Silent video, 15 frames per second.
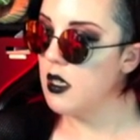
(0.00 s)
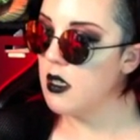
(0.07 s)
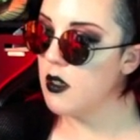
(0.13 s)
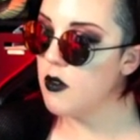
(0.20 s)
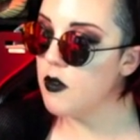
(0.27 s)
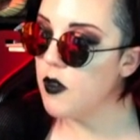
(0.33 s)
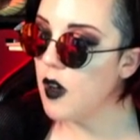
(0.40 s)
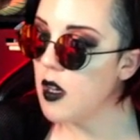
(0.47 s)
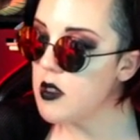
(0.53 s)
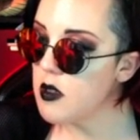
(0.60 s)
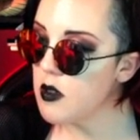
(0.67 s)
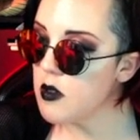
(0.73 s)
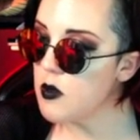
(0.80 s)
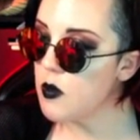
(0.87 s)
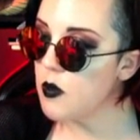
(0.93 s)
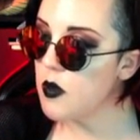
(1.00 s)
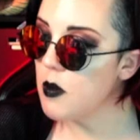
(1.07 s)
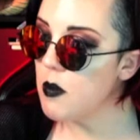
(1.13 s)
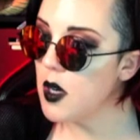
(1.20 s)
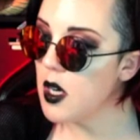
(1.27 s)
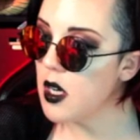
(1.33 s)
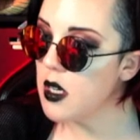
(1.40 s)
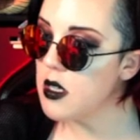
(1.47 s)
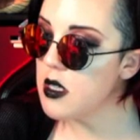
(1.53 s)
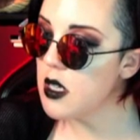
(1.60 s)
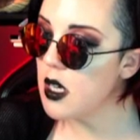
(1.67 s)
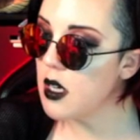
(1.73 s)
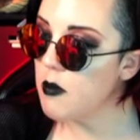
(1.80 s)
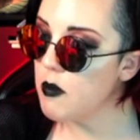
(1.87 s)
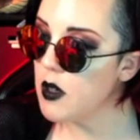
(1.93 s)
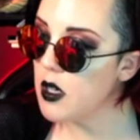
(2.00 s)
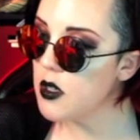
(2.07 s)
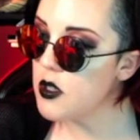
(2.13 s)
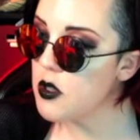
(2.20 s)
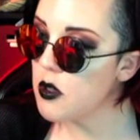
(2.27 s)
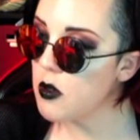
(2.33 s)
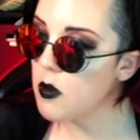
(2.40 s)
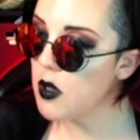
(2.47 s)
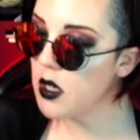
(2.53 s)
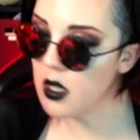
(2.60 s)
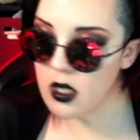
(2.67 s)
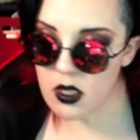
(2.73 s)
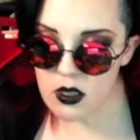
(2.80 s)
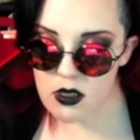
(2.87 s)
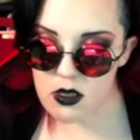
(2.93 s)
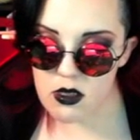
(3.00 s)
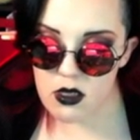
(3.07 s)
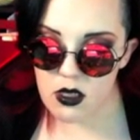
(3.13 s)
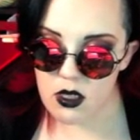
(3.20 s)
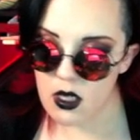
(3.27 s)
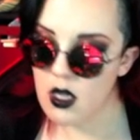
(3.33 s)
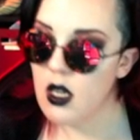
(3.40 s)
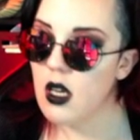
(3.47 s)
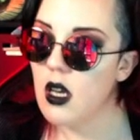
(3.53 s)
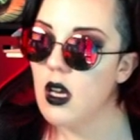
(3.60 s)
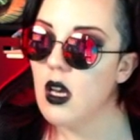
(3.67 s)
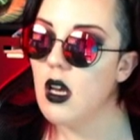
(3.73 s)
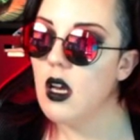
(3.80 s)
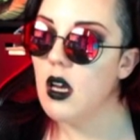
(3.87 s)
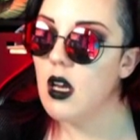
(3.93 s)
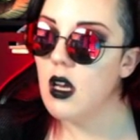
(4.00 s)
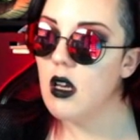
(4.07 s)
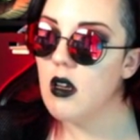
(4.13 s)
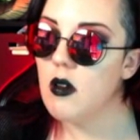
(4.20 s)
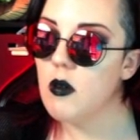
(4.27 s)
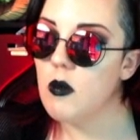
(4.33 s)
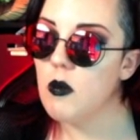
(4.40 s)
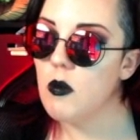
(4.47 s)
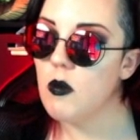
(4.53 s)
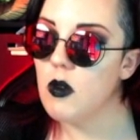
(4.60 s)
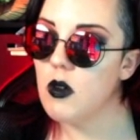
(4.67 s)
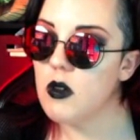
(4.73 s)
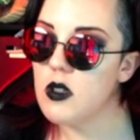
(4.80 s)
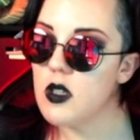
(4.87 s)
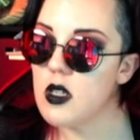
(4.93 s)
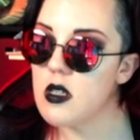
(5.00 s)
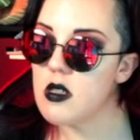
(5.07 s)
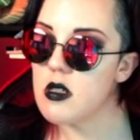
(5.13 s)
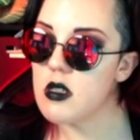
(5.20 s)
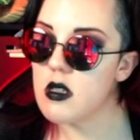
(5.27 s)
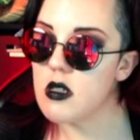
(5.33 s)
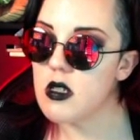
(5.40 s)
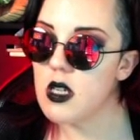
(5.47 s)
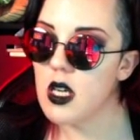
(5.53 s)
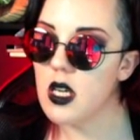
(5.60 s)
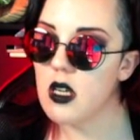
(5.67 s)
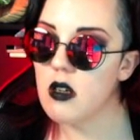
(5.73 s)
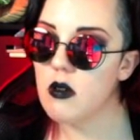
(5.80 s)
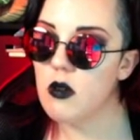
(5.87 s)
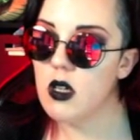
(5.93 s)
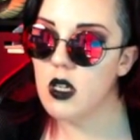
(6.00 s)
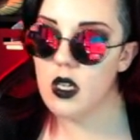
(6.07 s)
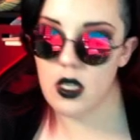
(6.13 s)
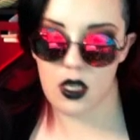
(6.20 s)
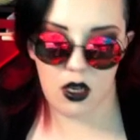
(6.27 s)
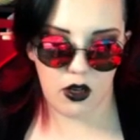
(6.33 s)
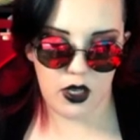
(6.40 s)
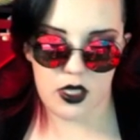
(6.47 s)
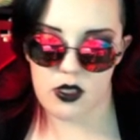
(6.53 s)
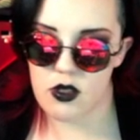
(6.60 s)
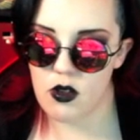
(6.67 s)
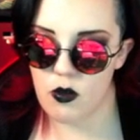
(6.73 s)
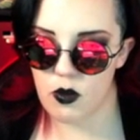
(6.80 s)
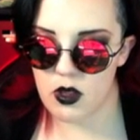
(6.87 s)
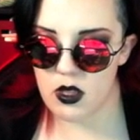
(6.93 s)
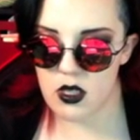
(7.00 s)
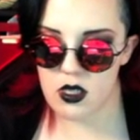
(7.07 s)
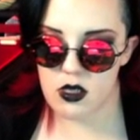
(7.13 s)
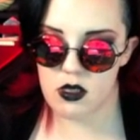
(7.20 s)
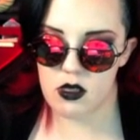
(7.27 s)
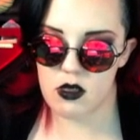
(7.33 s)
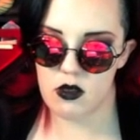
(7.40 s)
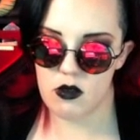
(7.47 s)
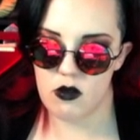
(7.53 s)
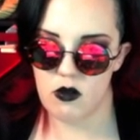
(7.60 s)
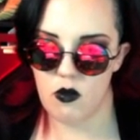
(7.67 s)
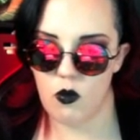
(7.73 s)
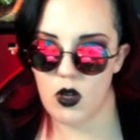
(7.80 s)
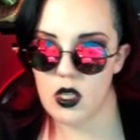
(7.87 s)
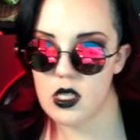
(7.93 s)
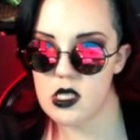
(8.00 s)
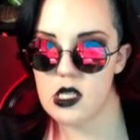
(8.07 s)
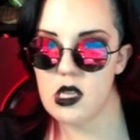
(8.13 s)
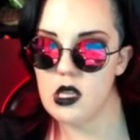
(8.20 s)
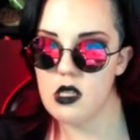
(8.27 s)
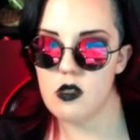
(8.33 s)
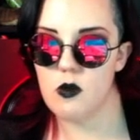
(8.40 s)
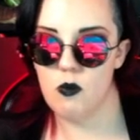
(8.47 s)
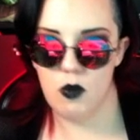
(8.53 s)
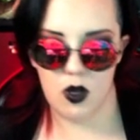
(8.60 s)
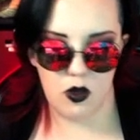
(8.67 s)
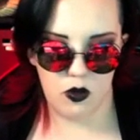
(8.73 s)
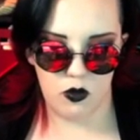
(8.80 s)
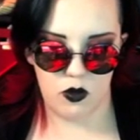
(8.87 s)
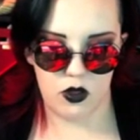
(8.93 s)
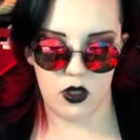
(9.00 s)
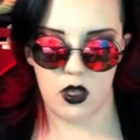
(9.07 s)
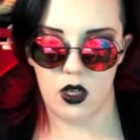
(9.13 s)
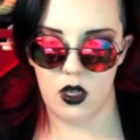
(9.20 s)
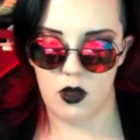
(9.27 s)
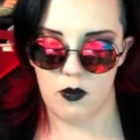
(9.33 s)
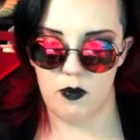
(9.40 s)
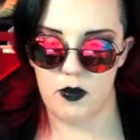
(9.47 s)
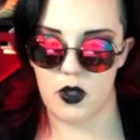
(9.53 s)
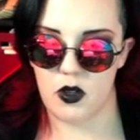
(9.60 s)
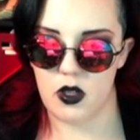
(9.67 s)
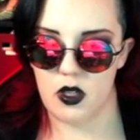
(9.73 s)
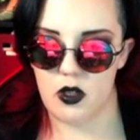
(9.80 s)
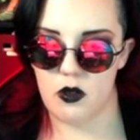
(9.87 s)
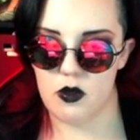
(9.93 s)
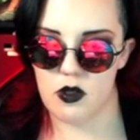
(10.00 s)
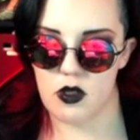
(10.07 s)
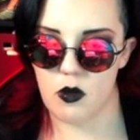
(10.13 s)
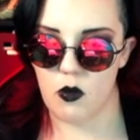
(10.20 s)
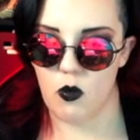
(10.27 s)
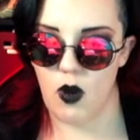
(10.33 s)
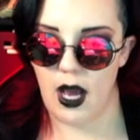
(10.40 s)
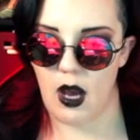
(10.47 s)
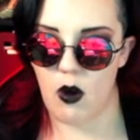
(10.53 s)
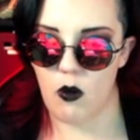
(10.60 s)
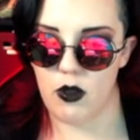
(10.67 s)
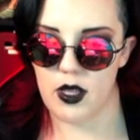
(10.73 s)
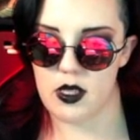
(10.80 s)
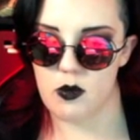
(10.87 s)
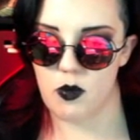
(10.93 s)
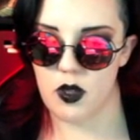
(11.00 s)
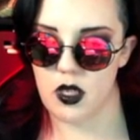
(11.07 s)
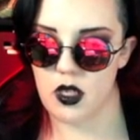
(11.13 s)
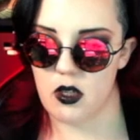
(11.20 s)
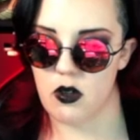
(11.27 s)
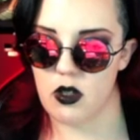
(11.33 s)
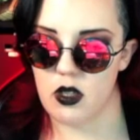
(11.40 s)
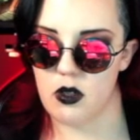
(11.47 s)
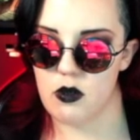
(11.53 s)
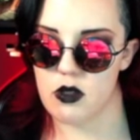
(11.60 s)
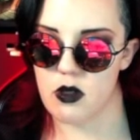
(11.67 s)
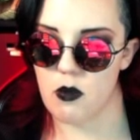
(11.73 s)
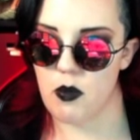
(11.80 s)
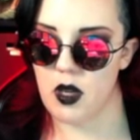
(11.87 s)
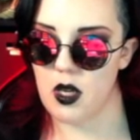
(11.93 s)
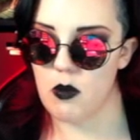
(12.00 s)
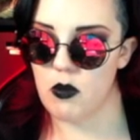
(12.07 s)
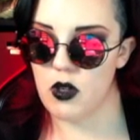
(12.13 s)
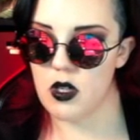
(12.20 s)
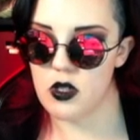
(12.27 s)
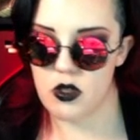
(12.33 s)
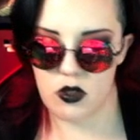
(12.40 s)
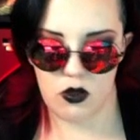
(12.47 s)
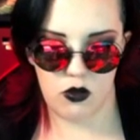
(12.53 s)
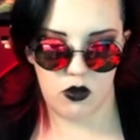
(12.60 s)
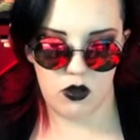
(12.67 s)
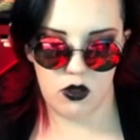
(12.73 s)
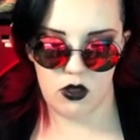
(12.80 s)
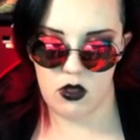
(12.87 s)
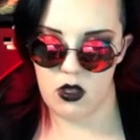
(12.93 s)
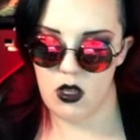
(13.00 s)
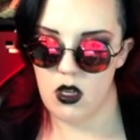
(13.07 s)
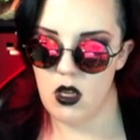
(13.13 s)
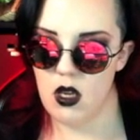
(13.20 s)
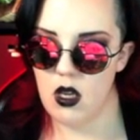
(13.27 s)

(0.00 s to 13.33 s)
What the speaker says: It confuzzles the mind. I am not sure what it is. We'll just take it away. Alright, so with this, while it's in this mode, you can use the, wow, that's big. You can use the paintbrush tool.